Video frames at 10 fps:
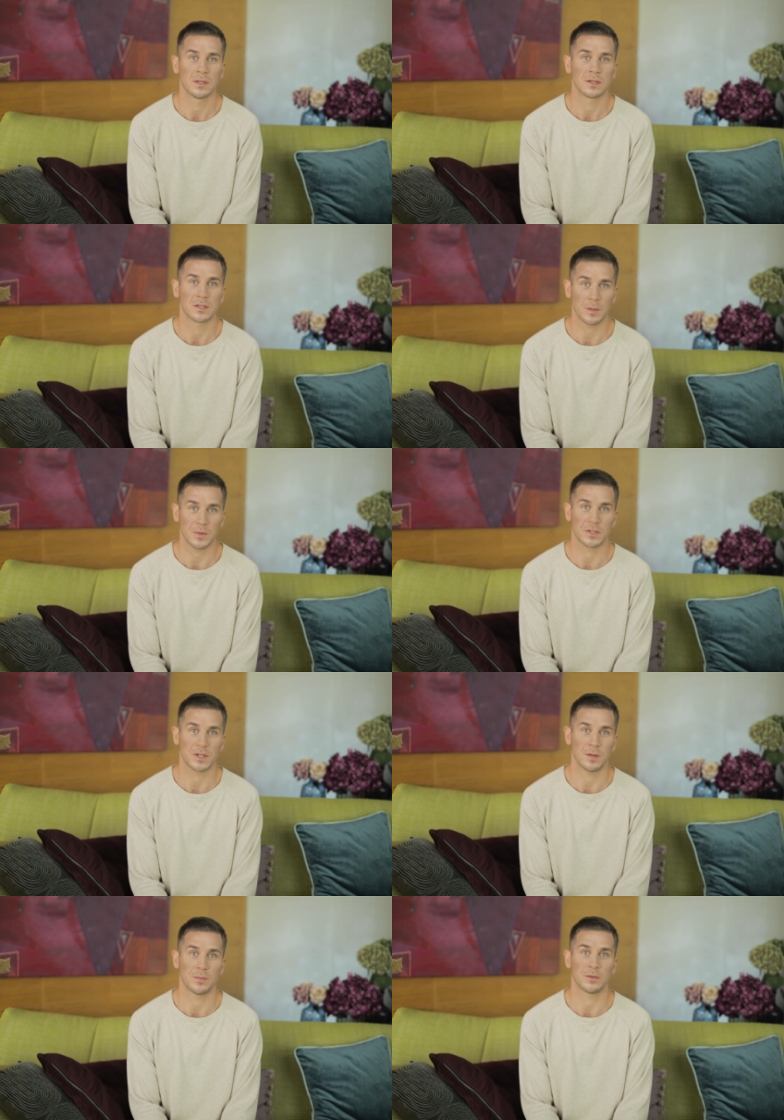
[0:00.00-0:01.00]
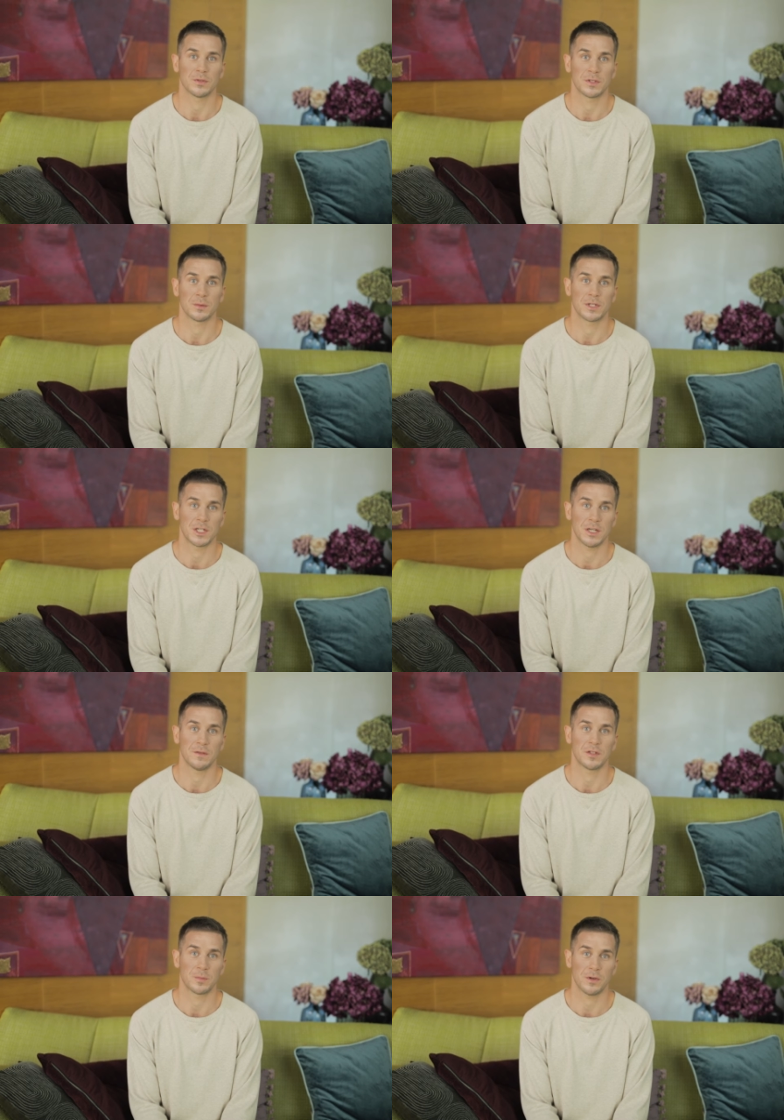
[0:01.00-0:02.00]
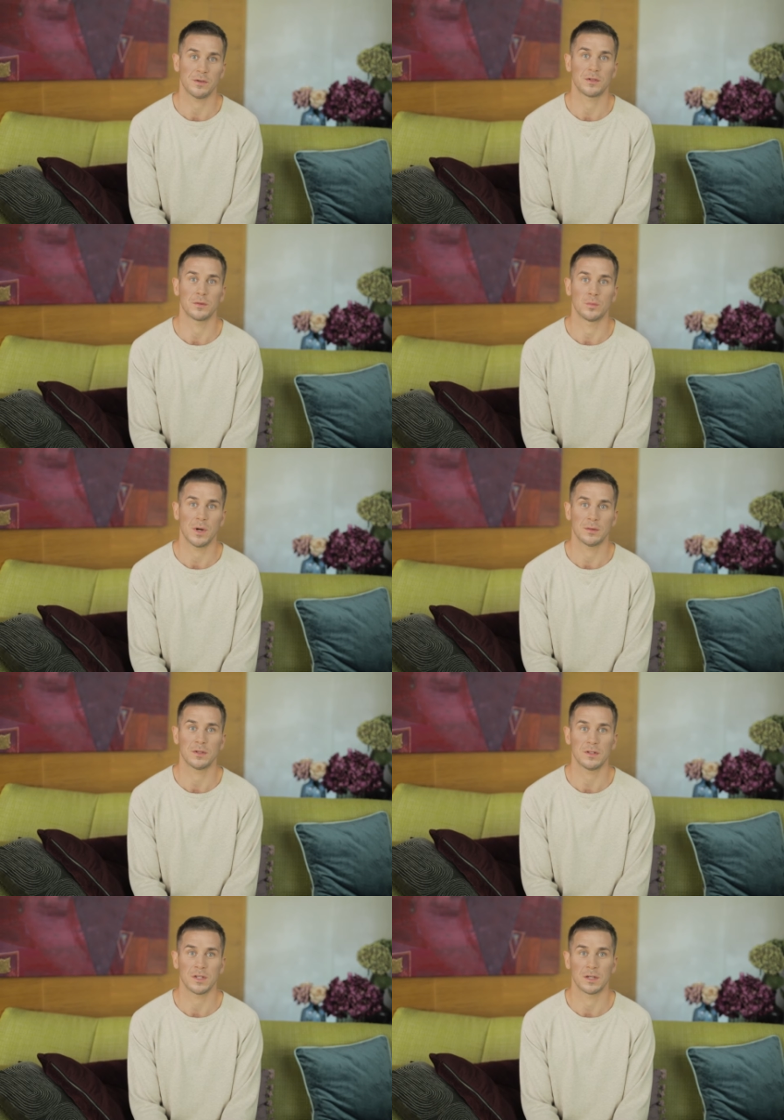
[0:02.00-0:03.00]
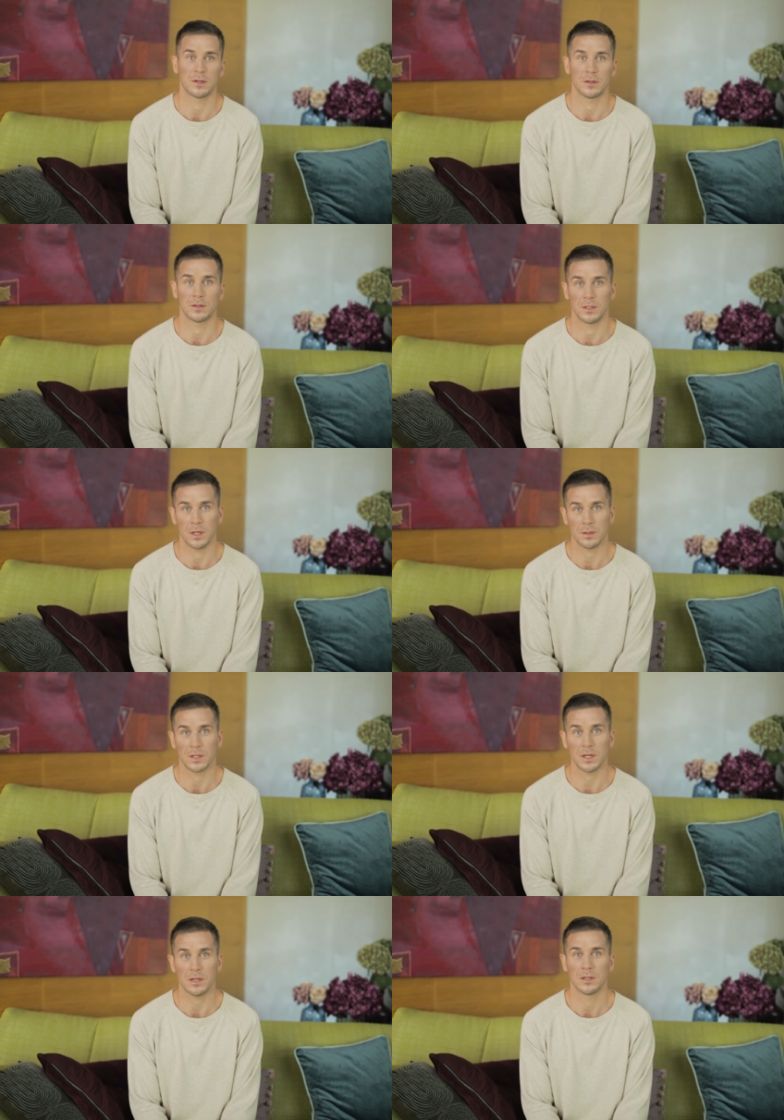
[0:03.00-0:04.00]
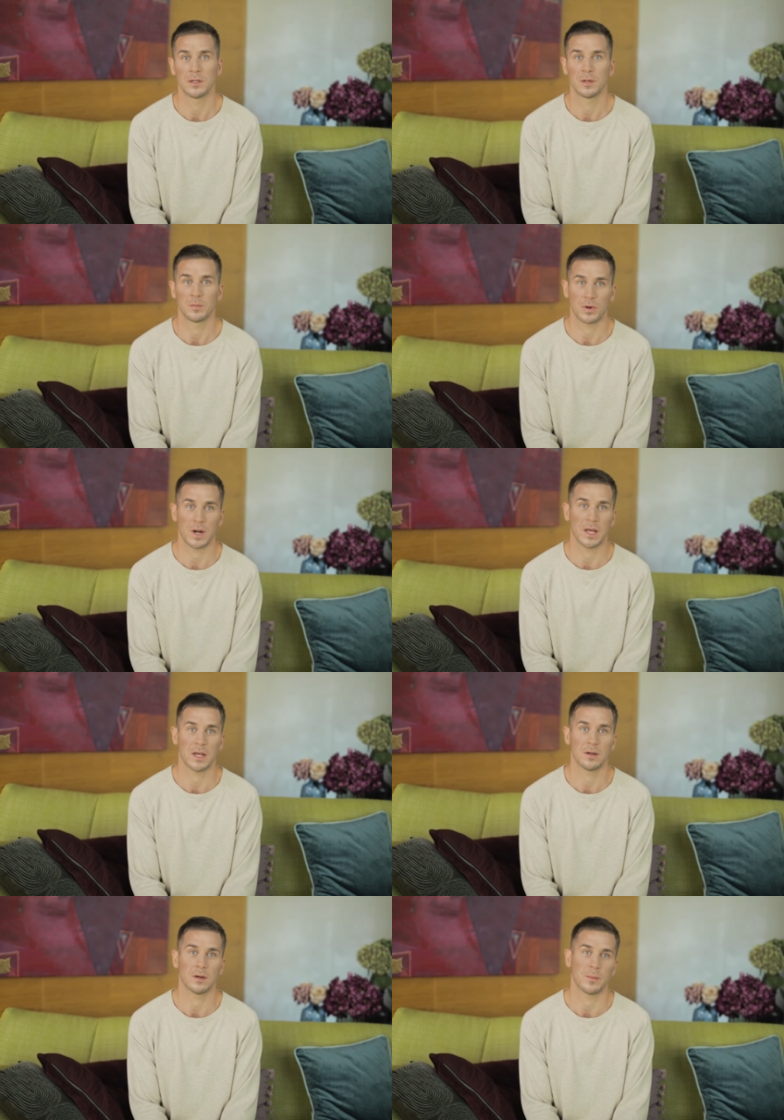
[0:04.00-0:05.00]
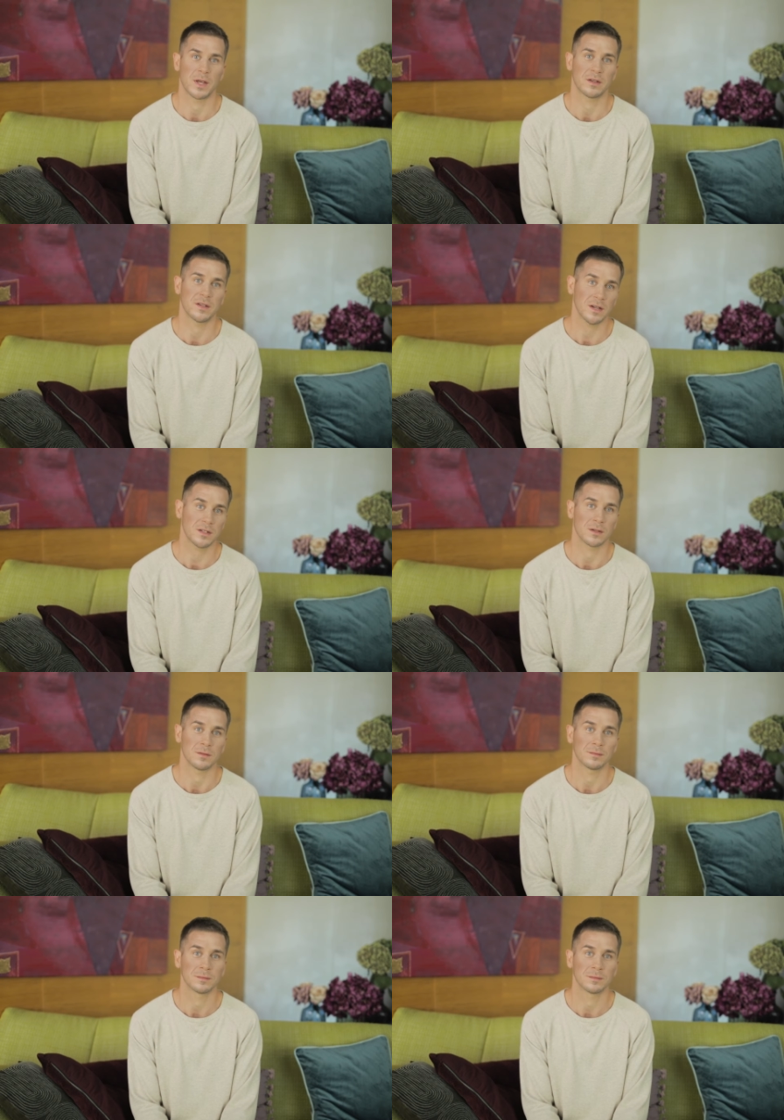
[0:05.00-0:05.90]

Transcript: Some examples to achieve spiritual wellness include yoga, prayer, or meditation.